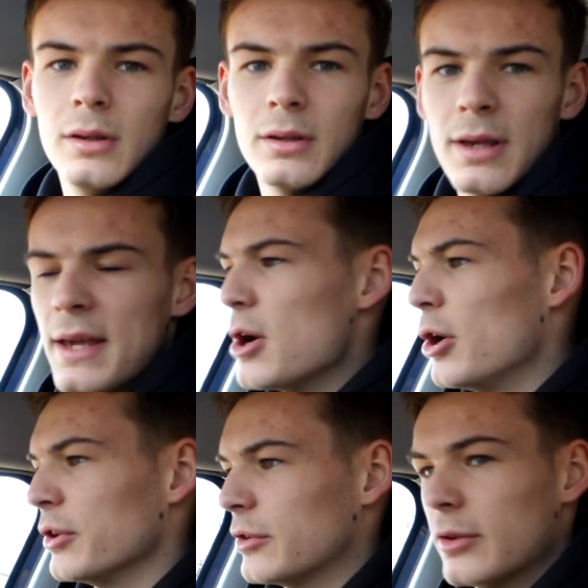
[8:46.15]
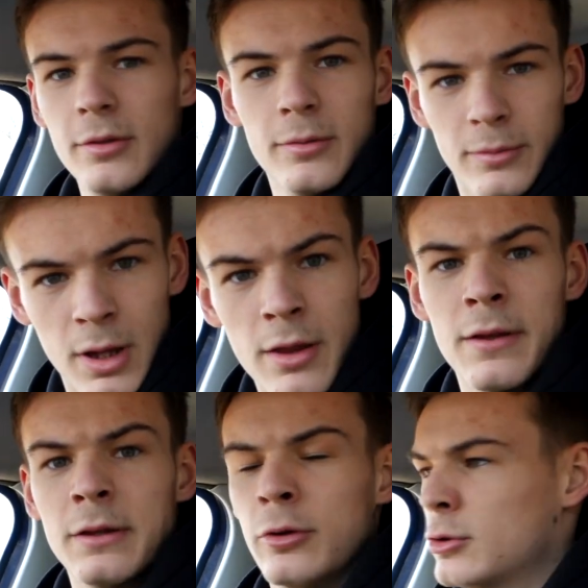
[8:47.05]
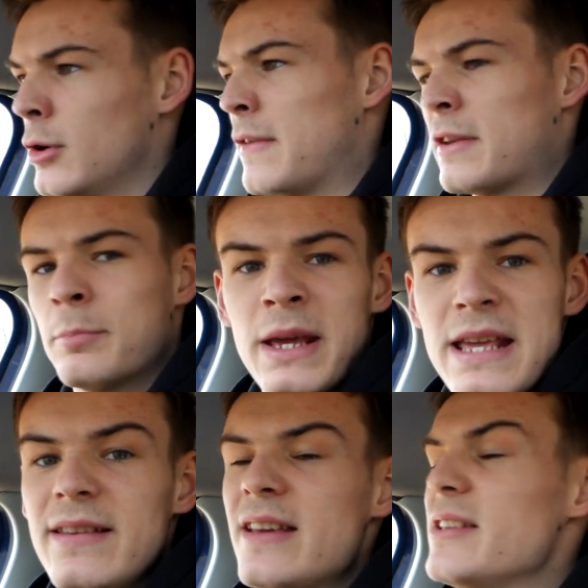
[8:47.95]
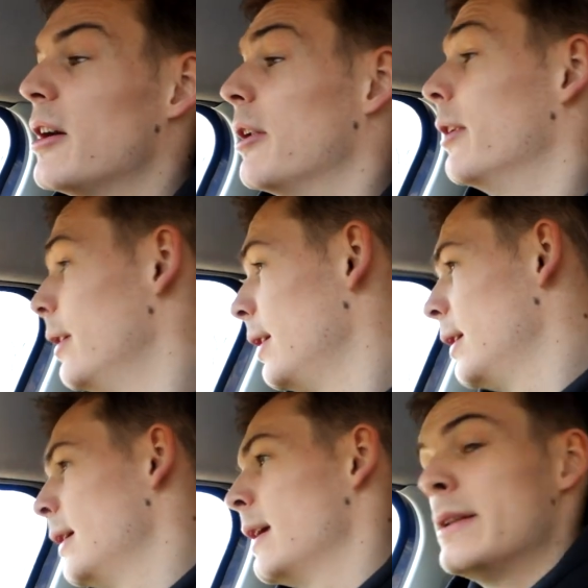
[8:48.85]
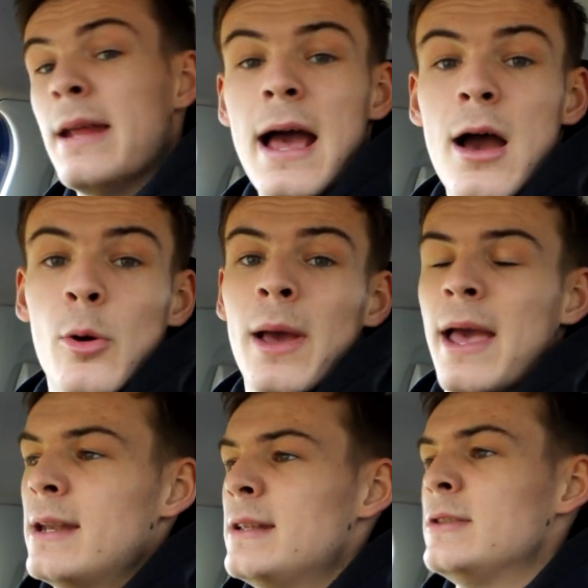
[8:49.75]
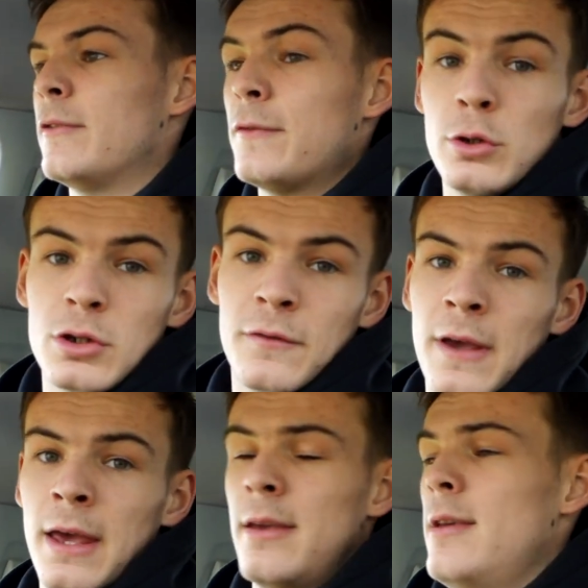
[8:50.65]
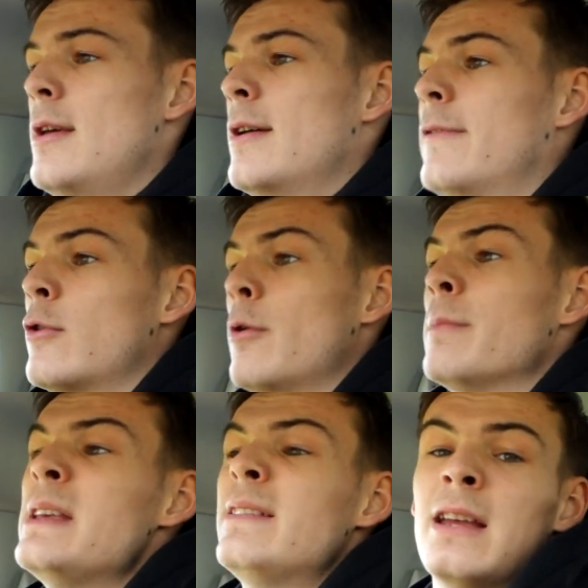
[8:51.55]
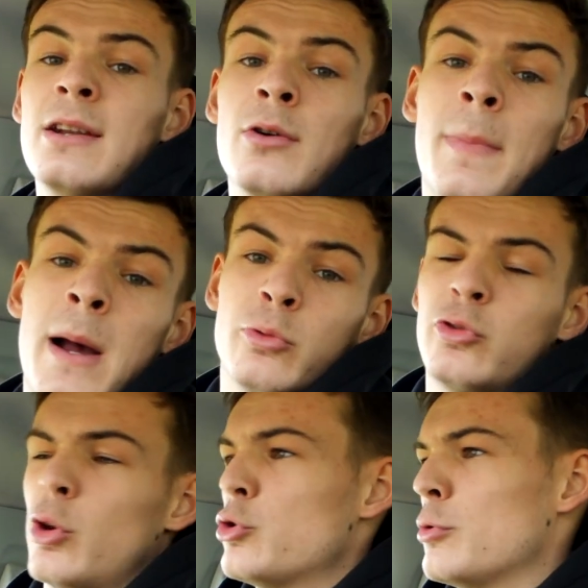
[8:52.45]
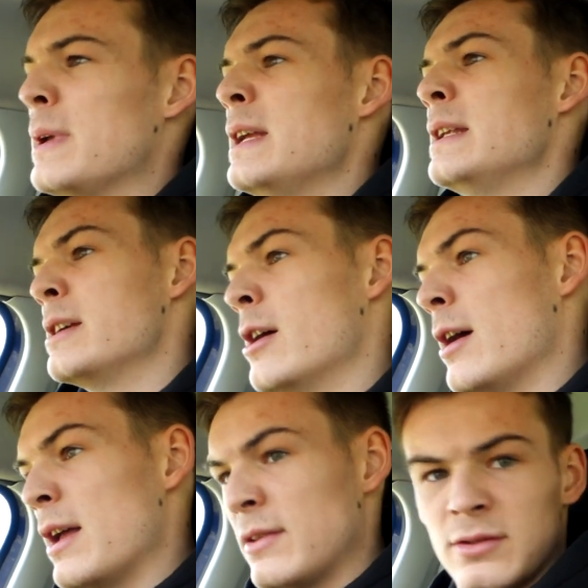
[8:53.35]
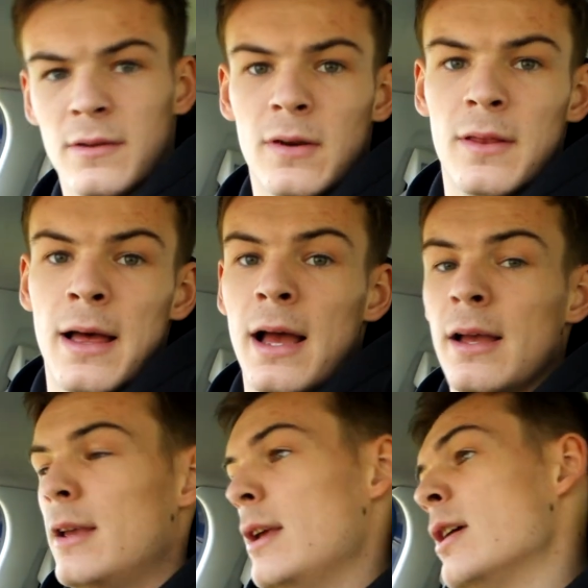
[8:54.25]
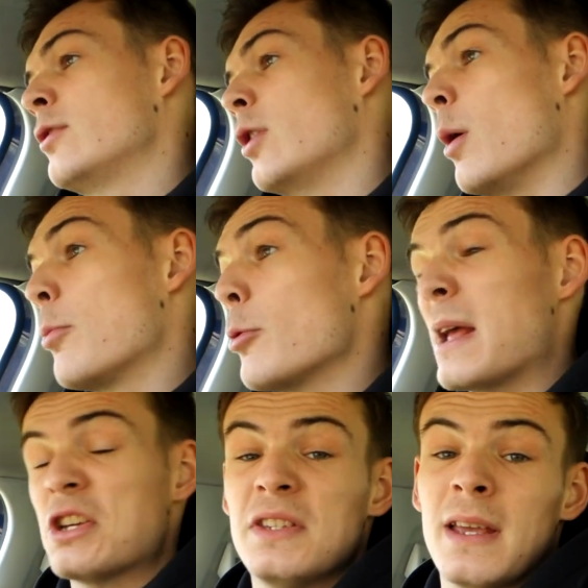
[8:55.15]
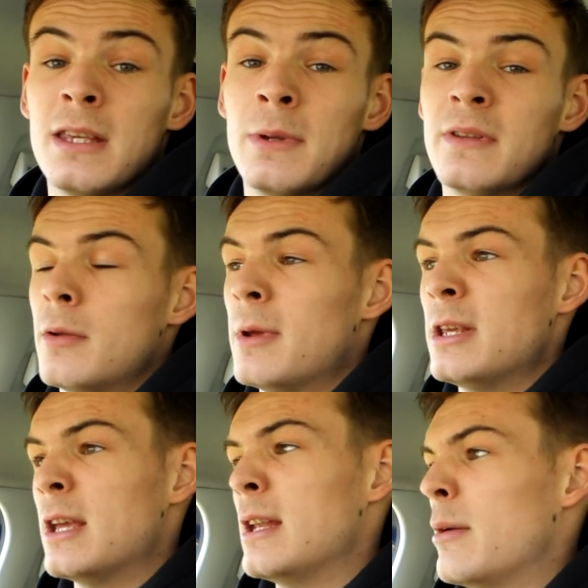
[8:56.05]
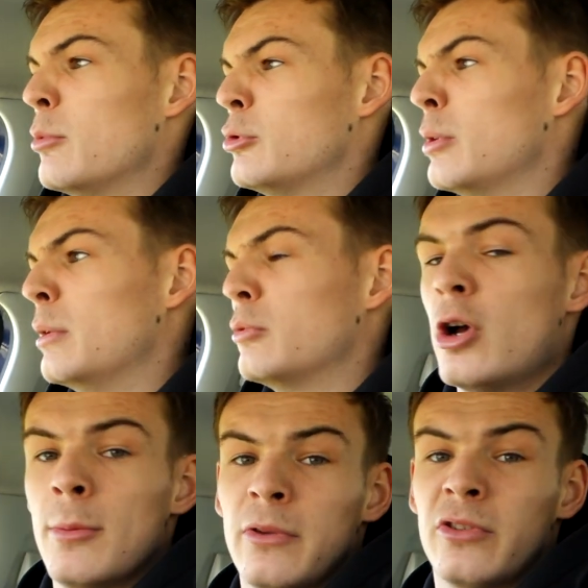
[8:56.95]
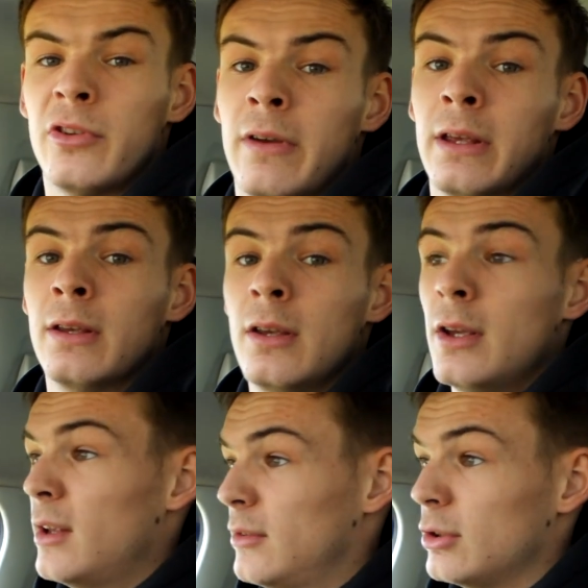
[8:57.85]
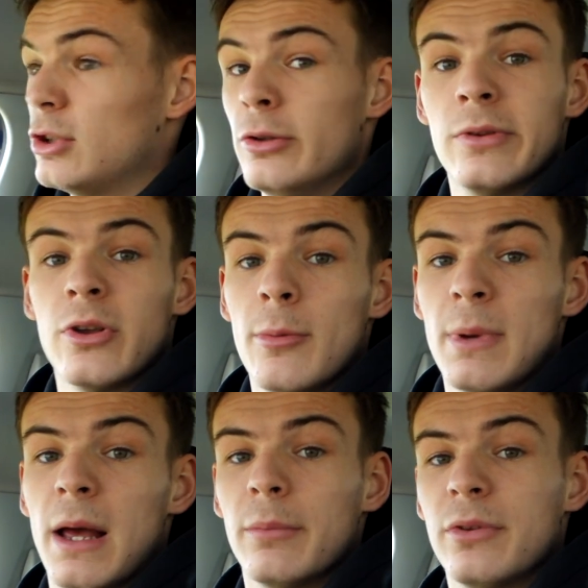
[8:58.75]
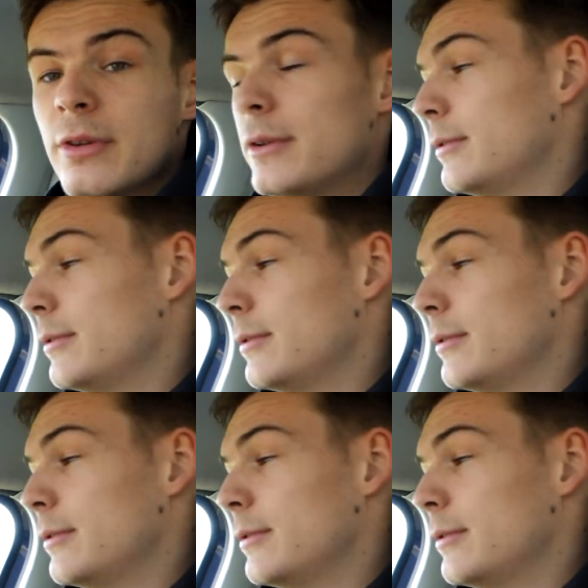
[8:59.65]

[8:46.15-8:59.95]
Okay guys, another thing knocked off. That's PT done. Now we're heading to Future Fit for a meeting about social media and stuff like that. So I'll probably actually take you into the meeting and we'll do a little time lapse or something. So cue the time lapse.